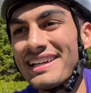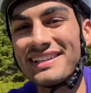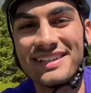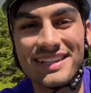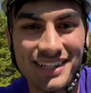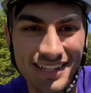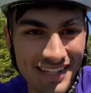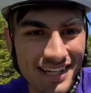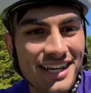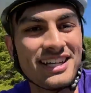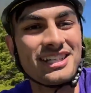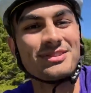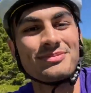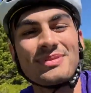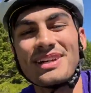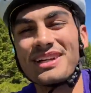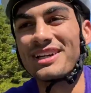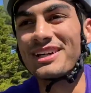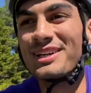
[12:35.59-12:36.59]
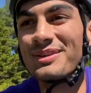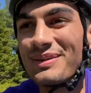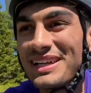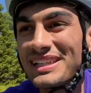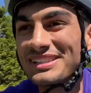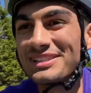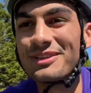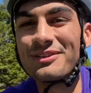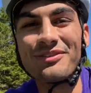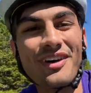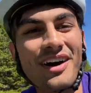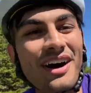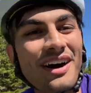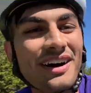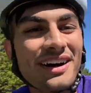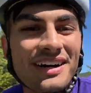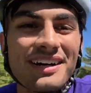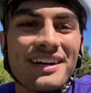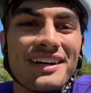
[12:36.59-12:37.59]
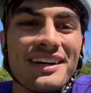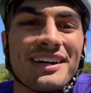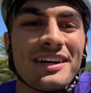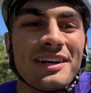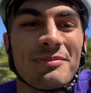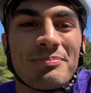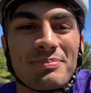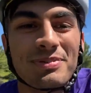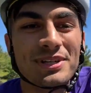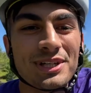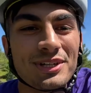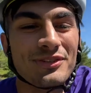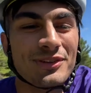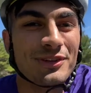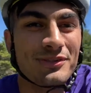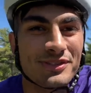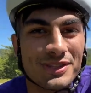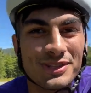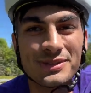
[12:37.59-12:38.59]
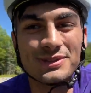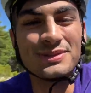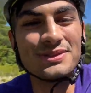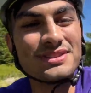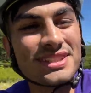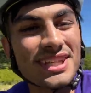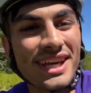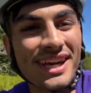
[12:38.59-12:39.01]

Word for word: It's been a good one so far. Beautiful views.